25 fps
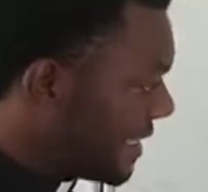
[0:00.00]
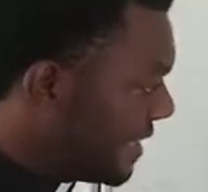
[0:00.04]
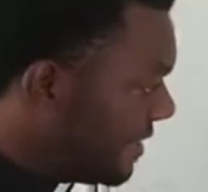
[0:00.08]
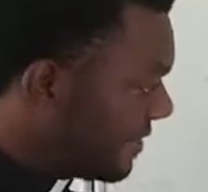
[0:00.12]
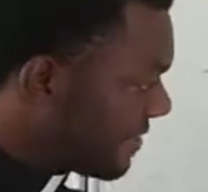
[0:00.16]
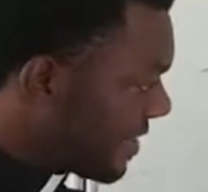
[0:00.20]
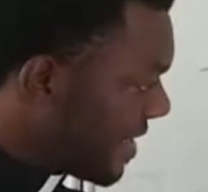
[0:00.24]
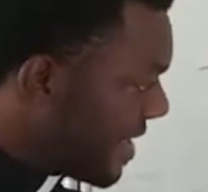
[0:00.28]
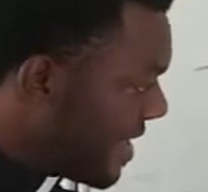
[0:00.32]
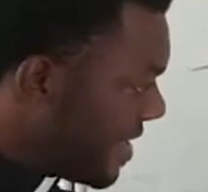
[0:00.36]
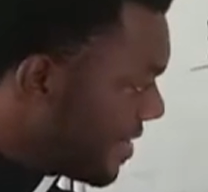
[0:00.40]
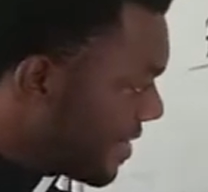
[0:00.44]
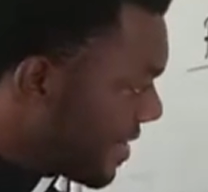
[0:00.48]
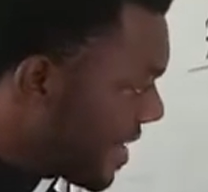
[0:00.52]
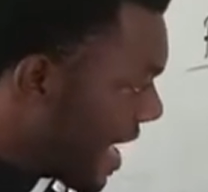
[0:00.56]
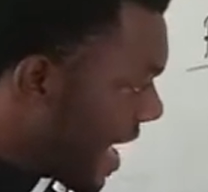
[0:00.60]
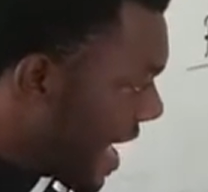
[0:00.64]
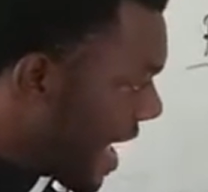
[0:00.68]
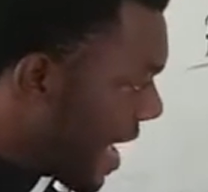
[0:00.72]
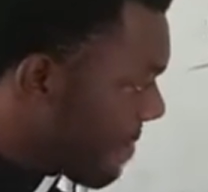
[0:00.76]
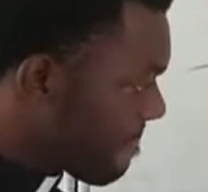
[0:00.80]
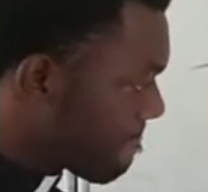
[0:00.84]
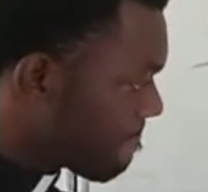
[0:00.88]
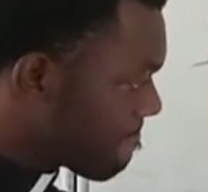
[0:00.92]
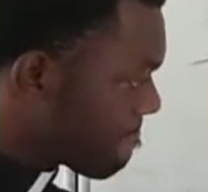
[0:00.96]
this
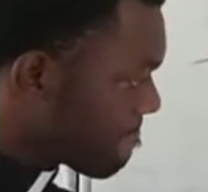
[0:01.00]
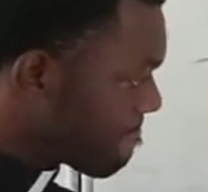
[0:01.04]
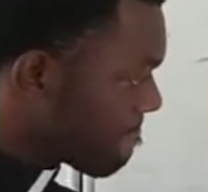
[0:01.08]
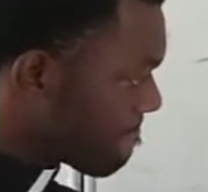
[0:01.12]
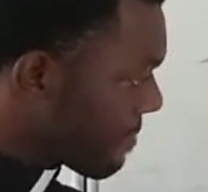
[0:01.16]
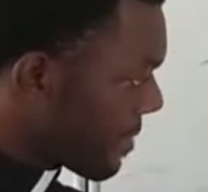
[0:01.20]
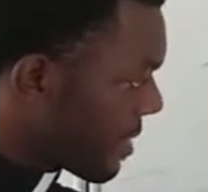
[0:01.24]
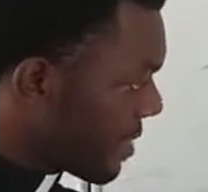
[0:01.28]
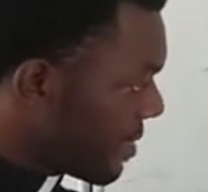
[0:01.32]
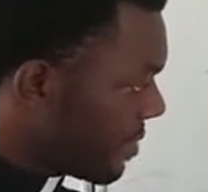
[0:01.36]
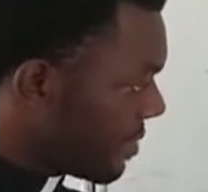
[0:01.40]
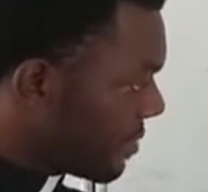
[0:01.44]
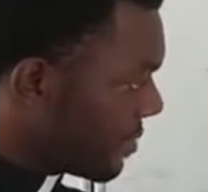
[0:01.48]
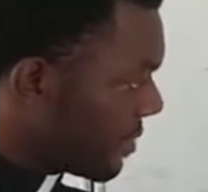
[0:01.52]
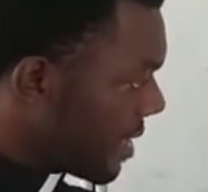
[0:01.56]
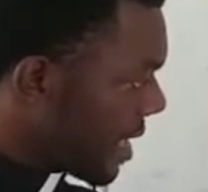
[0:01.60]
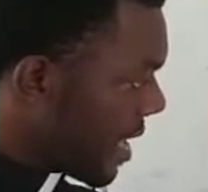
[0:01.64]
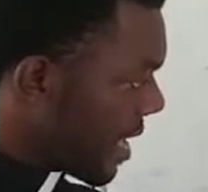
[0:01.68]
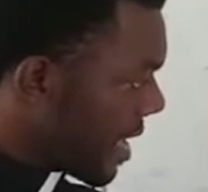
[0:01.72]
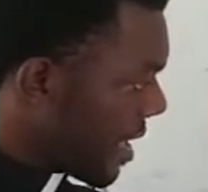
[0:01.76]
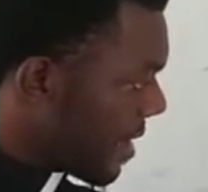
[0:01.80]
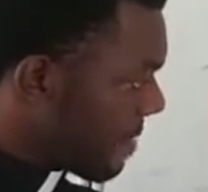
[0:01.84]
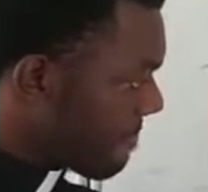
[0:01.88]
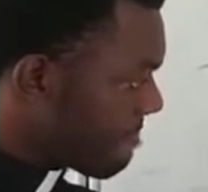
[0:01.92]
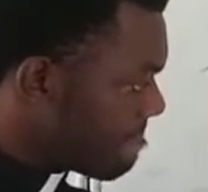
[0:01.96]
area
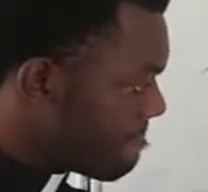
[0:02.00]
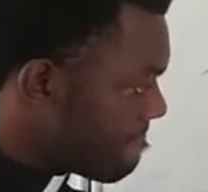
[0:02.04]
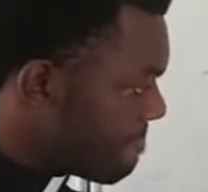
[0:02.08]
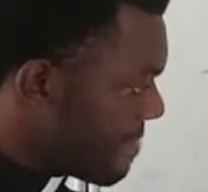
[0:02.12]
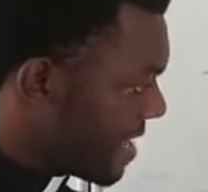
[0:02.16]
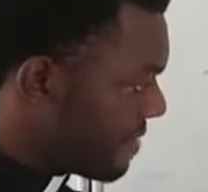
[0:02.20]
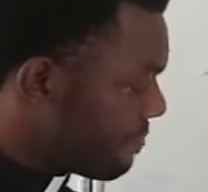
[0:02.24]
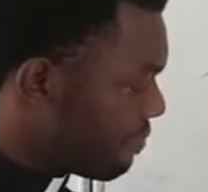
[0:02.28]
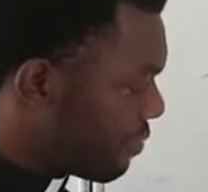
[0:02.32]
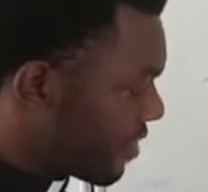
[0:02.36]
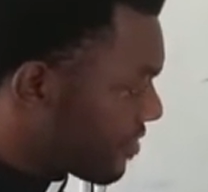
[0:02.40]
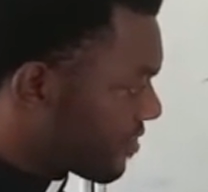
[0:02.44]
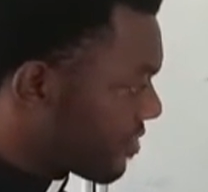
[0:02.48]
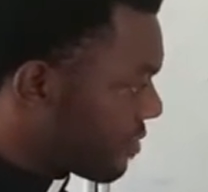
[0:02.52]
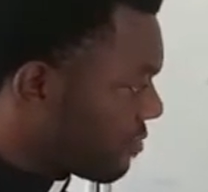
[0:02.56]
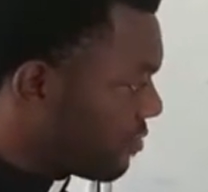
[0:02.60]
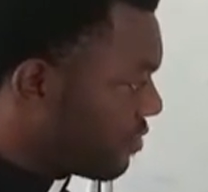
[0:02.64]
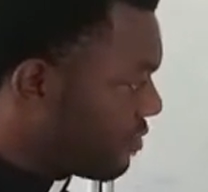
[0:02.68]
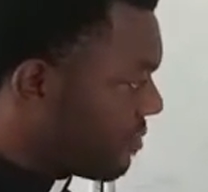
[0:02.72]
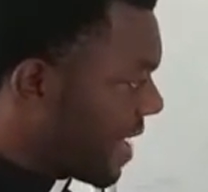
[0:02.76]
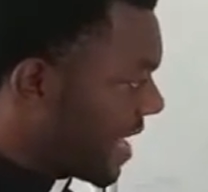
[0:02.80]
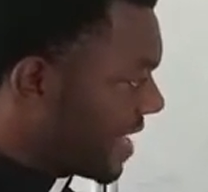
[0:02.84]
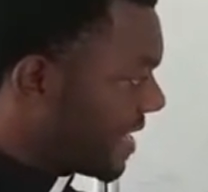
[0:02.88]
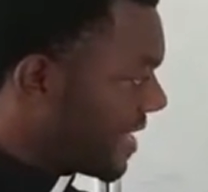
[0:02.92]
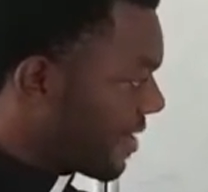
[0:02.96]
made
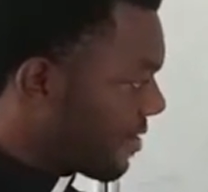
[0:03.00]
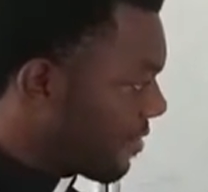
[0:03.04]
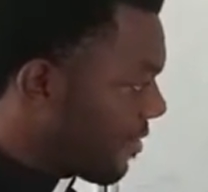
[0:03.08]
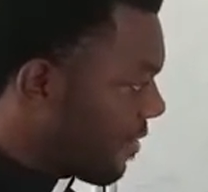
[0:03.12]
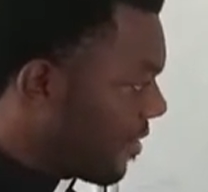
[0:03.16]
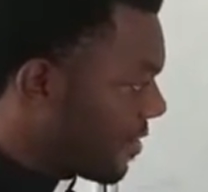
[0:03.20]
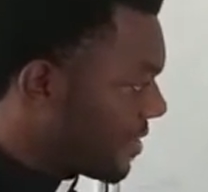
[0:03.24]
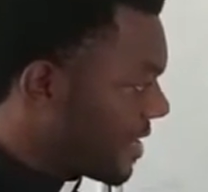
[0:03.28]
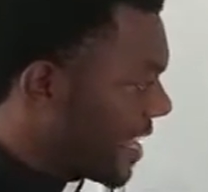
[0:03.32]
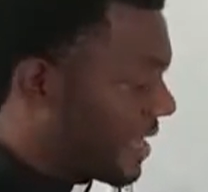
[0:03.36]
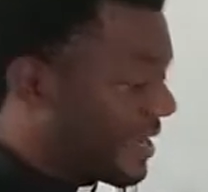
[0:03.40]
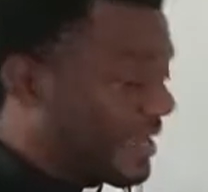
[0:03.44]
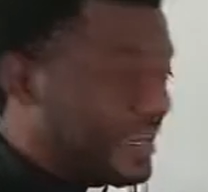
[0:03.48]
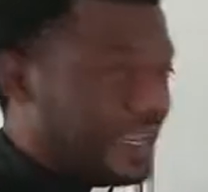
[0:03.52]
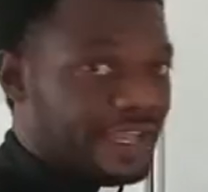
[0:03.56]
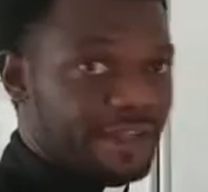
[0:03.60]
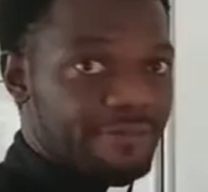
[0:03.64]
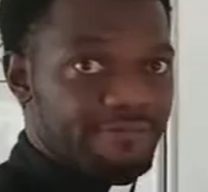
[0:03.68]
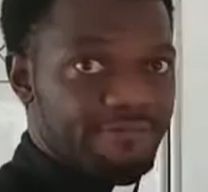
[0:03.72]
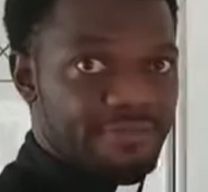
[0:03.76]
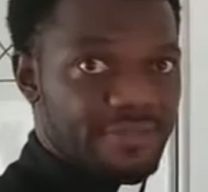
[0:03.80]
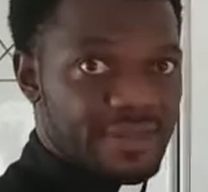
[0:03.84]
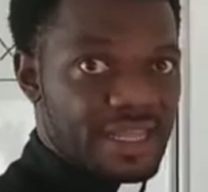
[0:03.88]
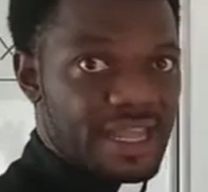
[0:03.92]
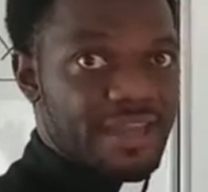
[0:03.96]
possible by the chord
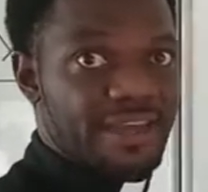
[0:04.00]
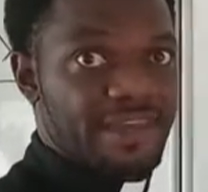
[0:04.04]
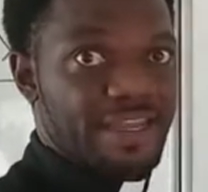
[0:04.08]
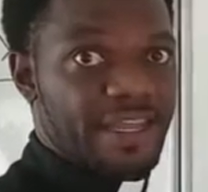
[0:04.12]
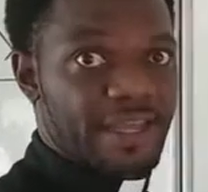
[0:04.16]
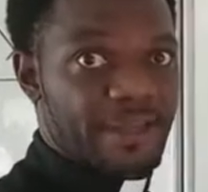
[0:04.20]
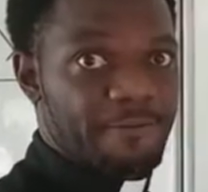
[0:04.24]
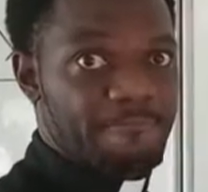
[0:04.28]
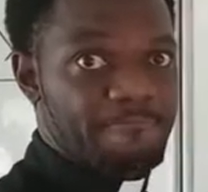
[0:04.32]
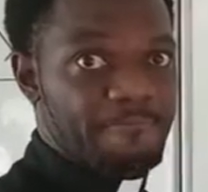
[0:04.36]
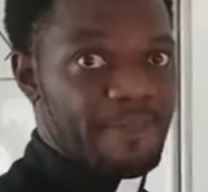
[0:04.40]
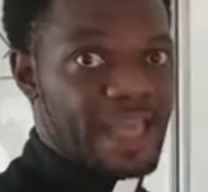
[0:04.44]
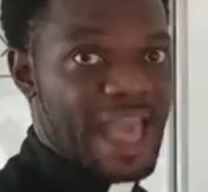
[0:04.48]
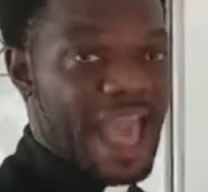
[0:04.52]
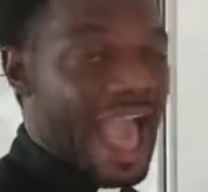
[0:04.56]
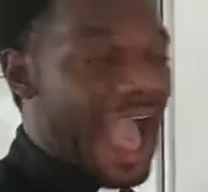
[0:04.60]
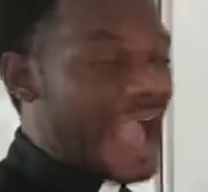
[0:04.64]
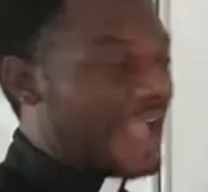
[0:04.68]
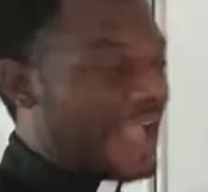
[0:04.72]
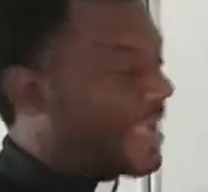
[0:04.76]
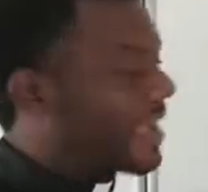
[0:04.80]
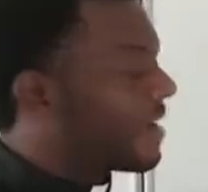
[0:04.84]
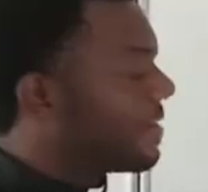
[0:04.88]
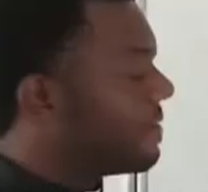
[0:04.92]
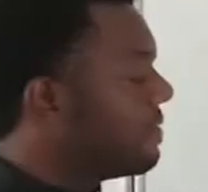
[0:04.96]
and then the
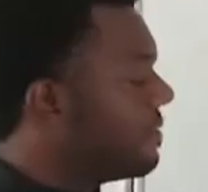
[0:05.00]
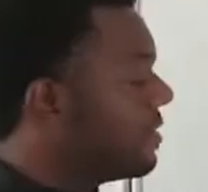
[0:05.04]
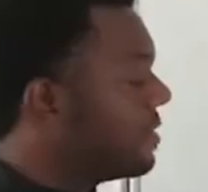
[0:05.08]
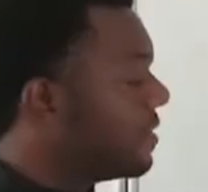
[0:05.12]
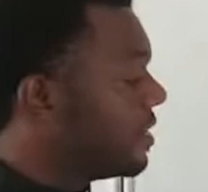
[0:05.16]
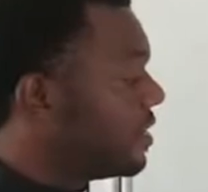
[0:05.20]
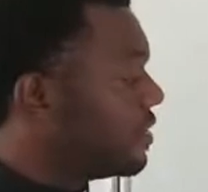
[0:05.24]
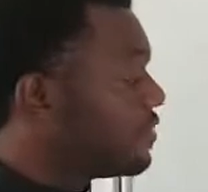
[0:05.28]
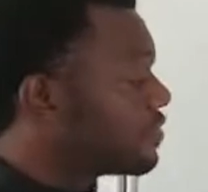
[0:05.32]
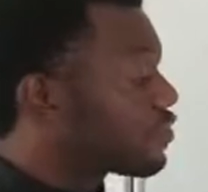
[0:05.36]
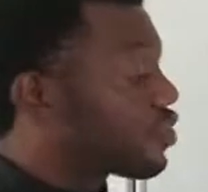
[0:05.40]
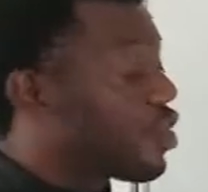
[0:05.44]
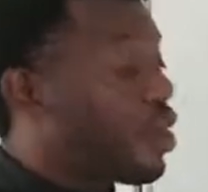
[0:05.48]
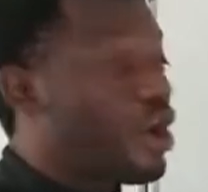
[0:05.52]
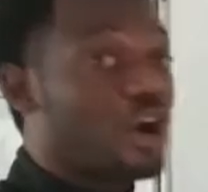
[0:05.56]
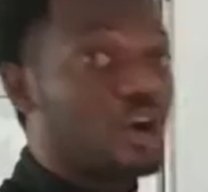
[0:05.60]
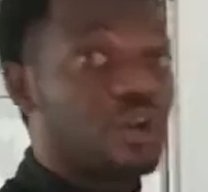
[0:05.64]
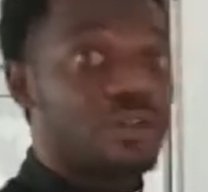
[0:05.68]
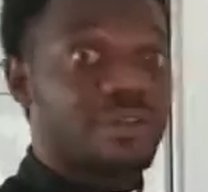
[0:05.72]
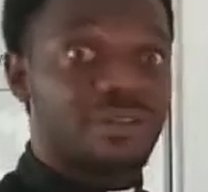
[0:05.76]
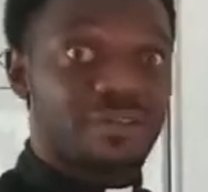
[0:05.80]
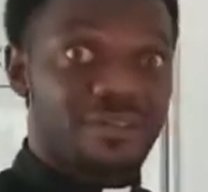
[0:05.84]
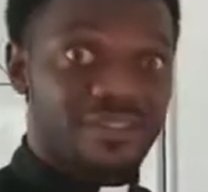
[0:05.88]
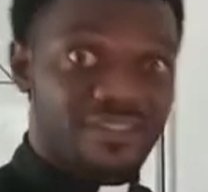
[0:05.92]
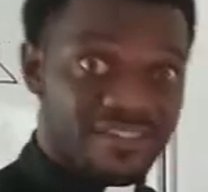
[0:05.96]
arc is
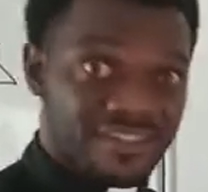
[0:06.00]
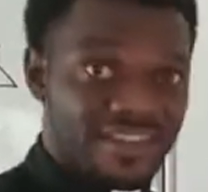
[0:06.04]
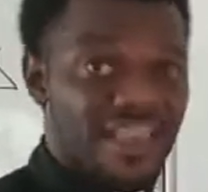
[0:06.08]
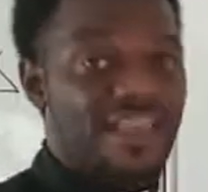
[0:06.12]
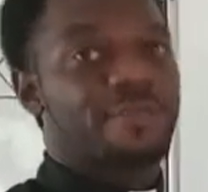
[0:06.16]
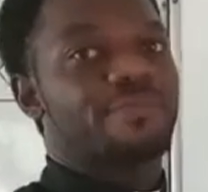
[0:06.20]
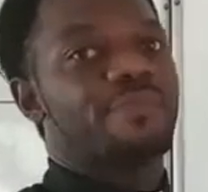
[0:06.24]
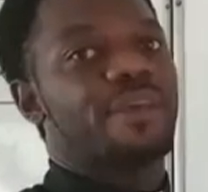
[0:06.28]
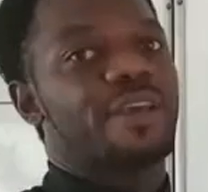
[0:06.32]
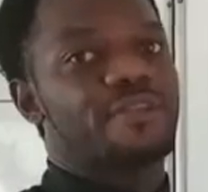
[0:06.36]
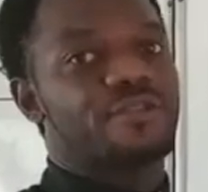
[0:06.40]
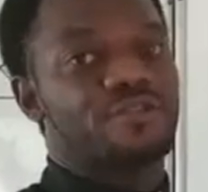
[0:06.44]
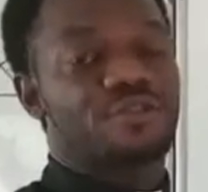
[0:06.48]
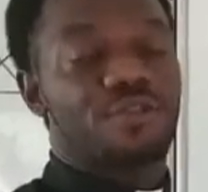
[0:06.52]
called segment.